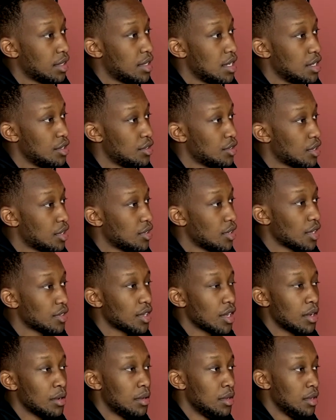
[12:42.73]
That's dangerous,
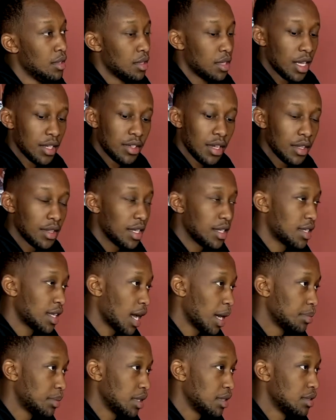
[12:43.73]
because that's how they
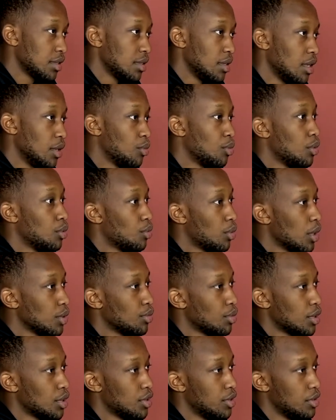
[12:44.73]
tapped in with
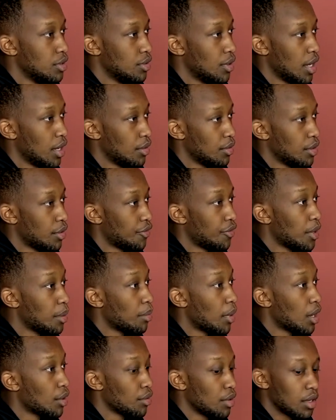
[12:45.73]
World War II, right? With the fear
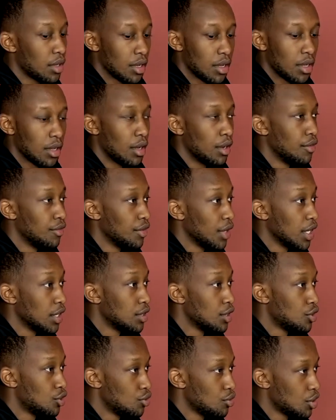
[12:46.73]
mongering of
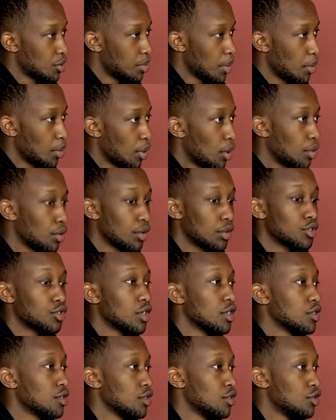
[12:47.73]
like the Jewish people. Oh, don't
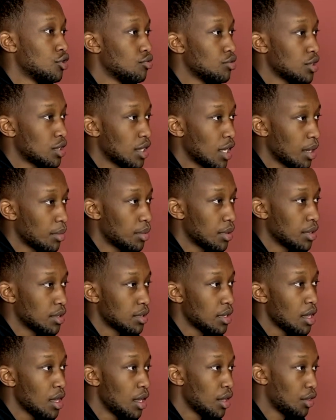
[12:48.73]
trust your Jewish
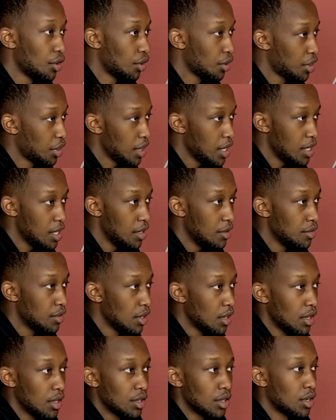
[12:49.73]
neighbors. They're thieves.
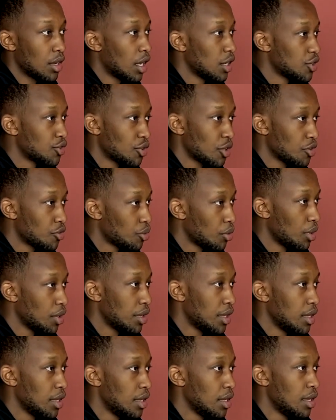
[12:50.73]
They're not
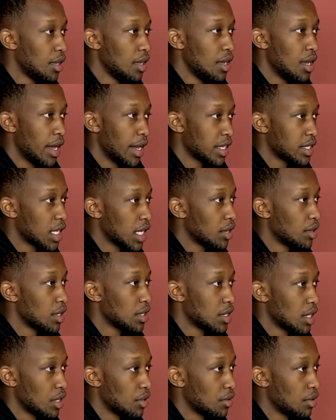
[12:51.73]
trustworthy, et cetera,
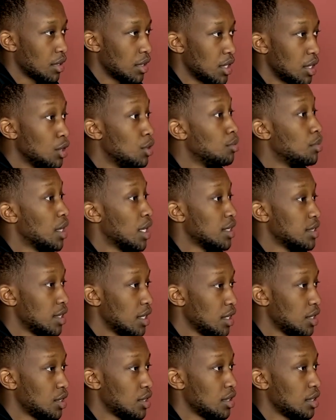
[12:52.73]
et cetera.
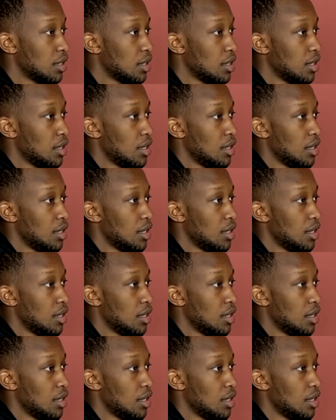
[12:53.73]
Dehumanization.